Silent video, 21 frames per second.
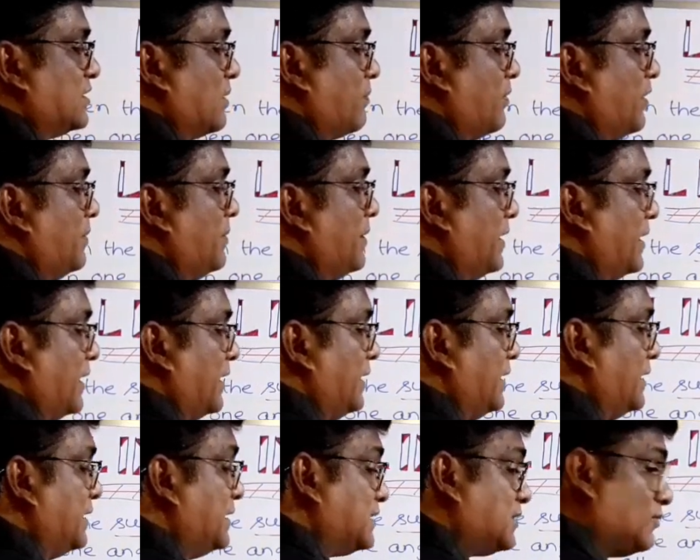
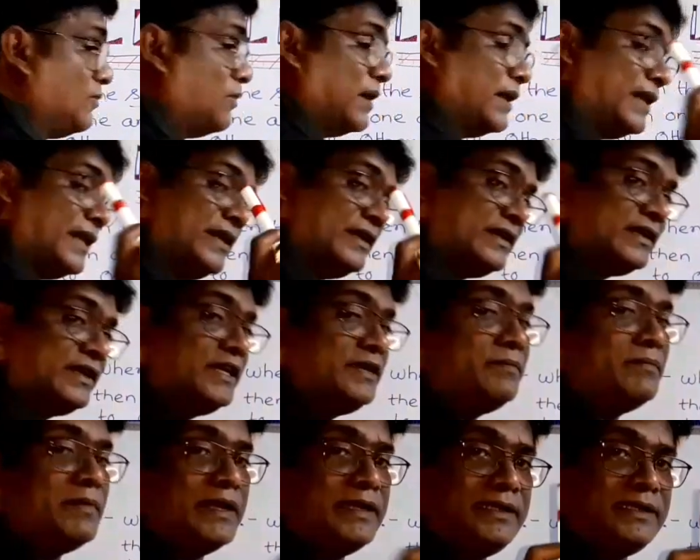supplementary is
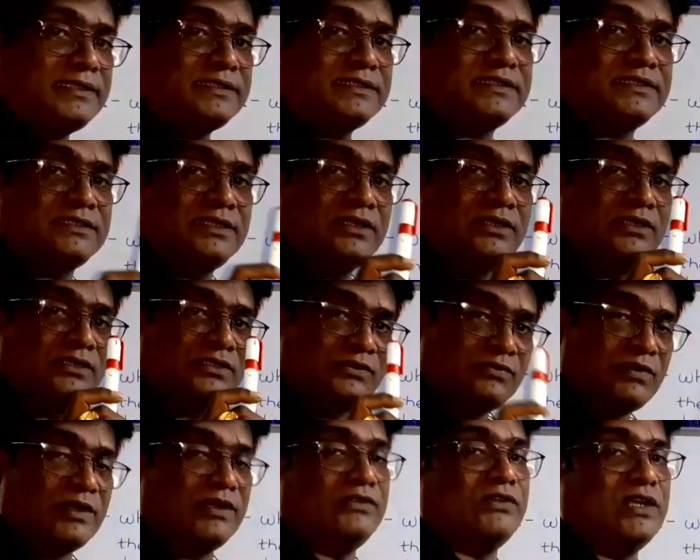180 minus
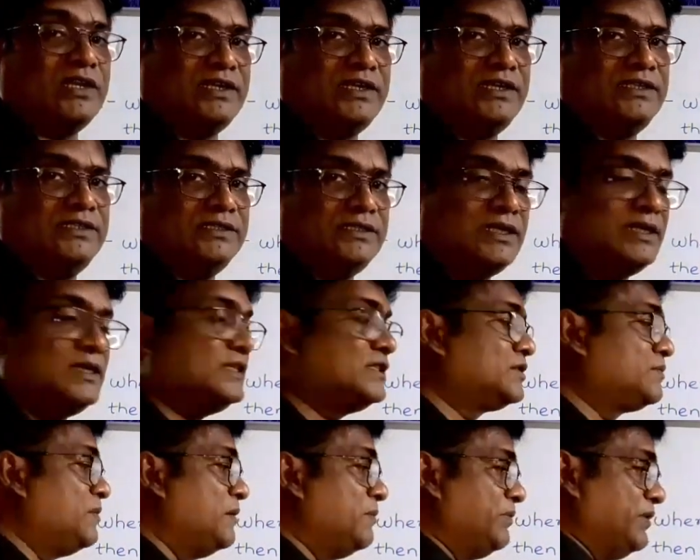130, that
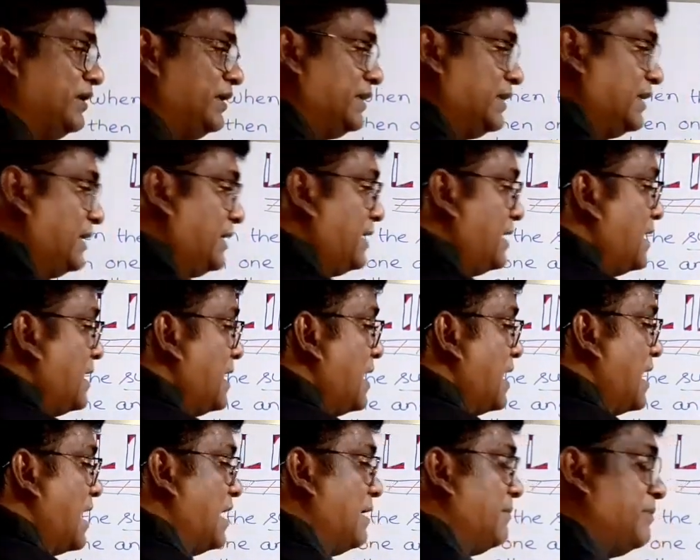is 50 degree,
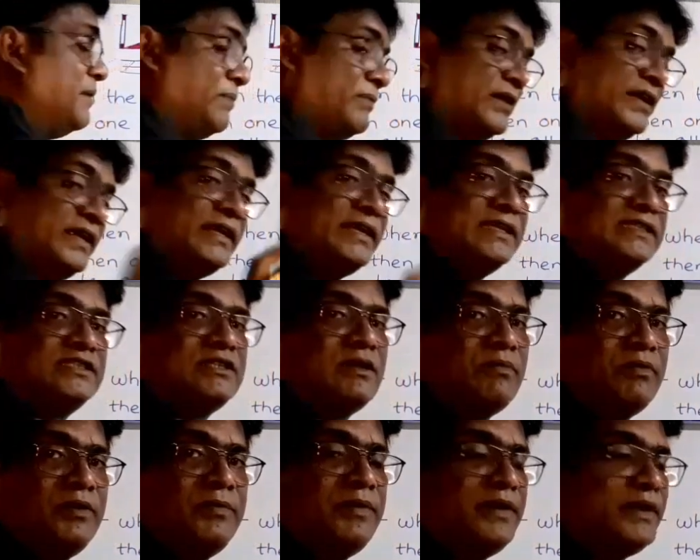and 50 degree
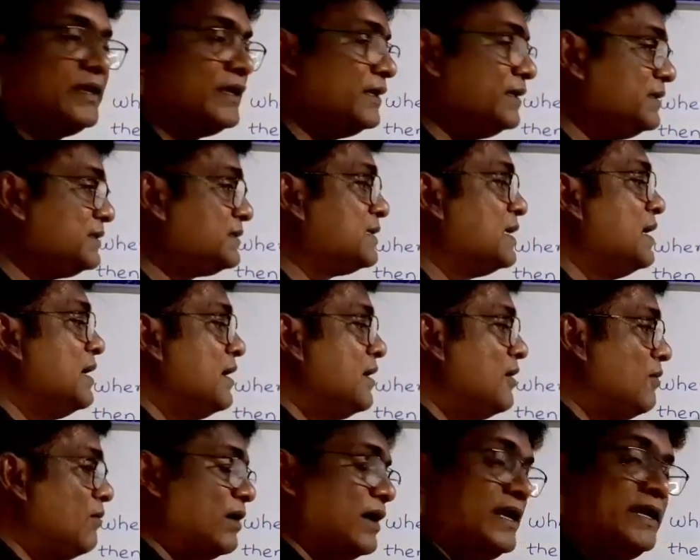supplementary is
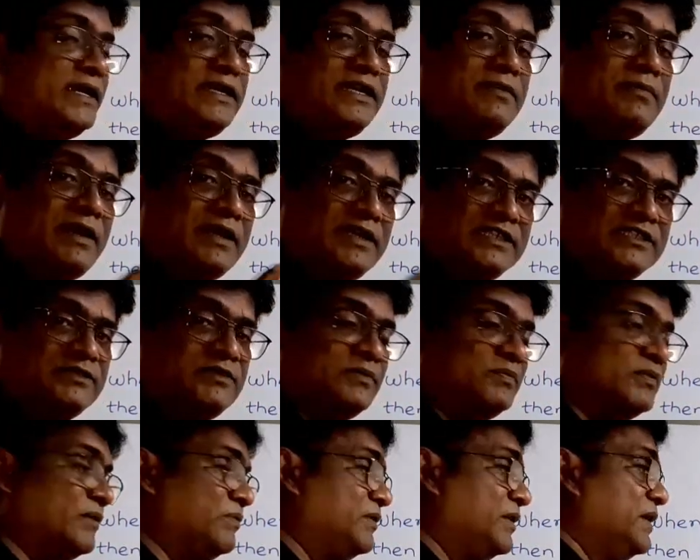180 minus
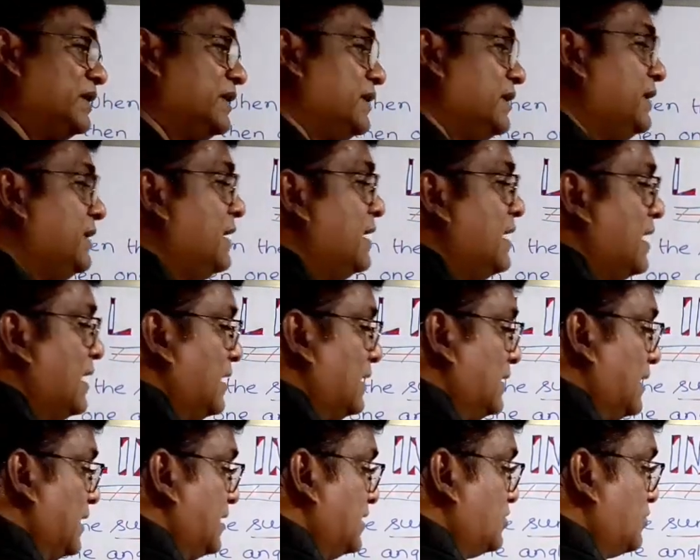50 degree,
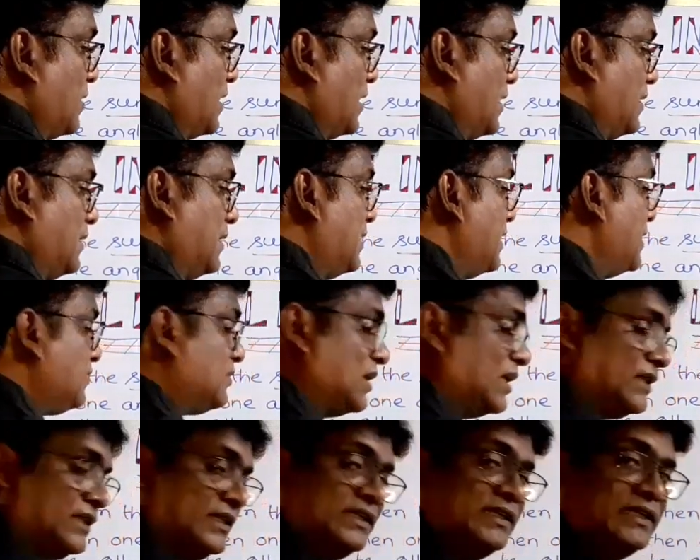that is
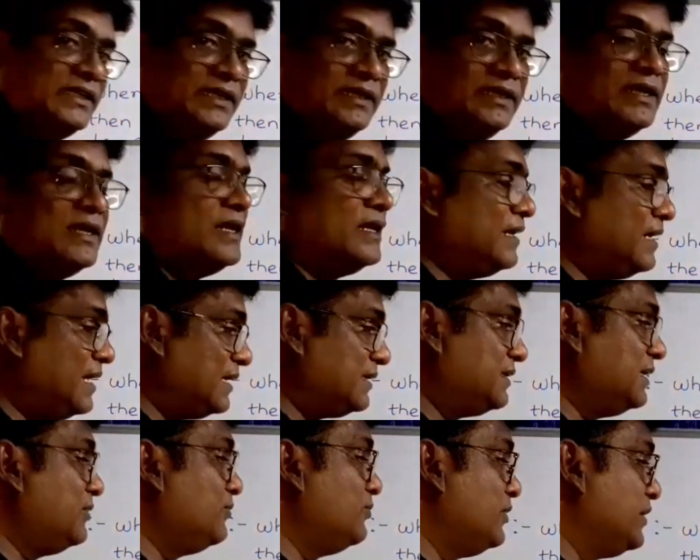130 degree. Like
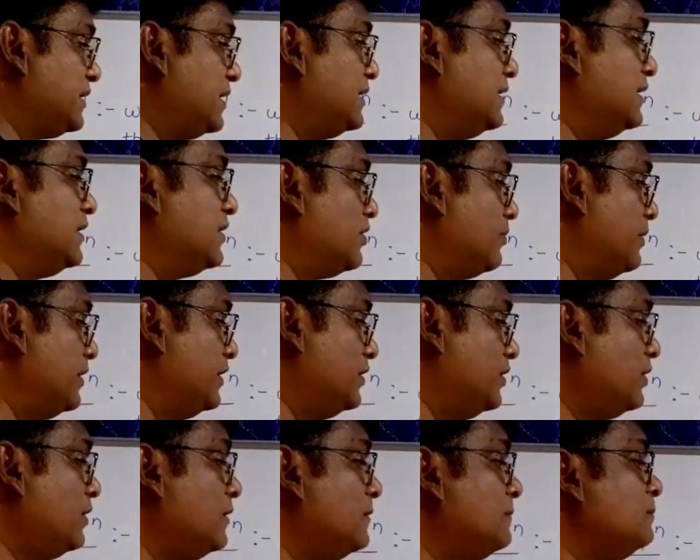that we can determine
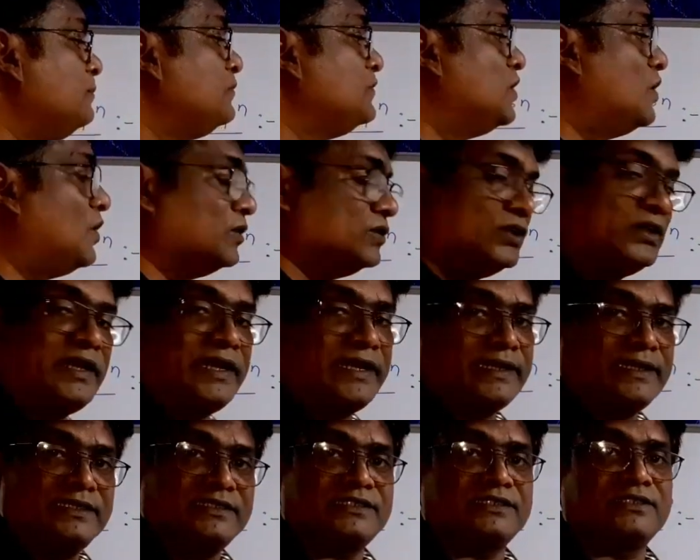the other
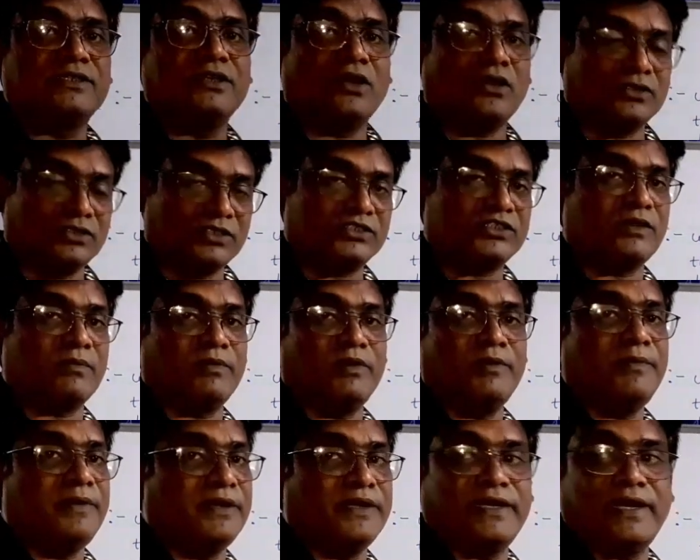angles, other
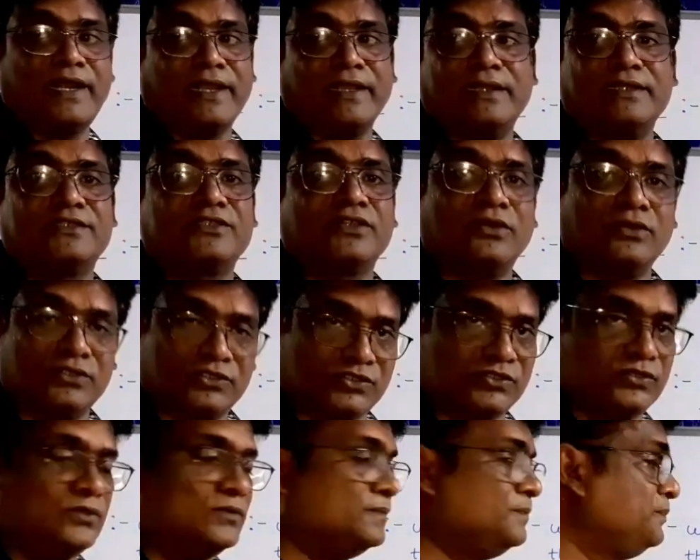supplementary angles
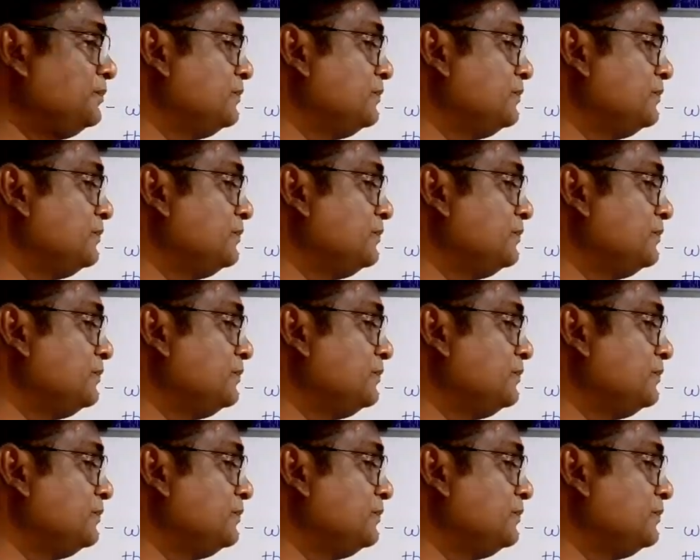also.